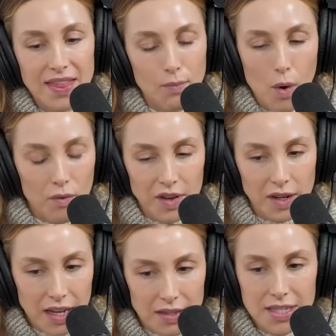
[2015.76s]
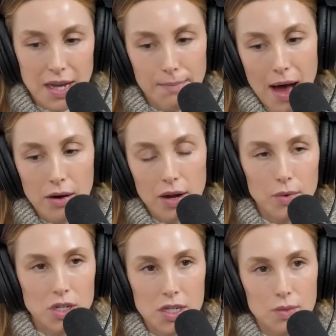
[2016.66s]
they won't feel guilty about it,
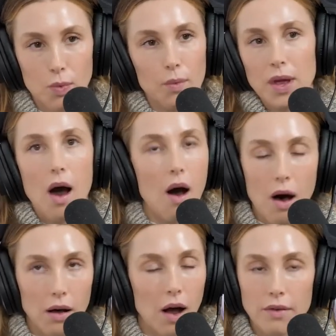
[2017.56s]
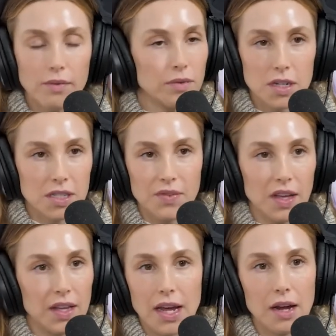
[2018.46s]
which is what we all are just
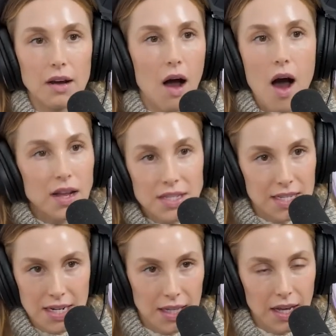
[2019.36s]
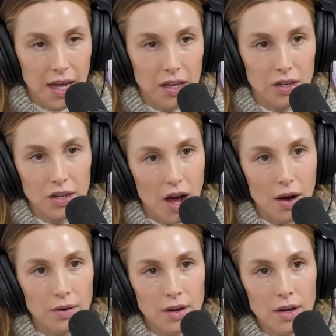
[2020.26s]
feeling constantly, you know?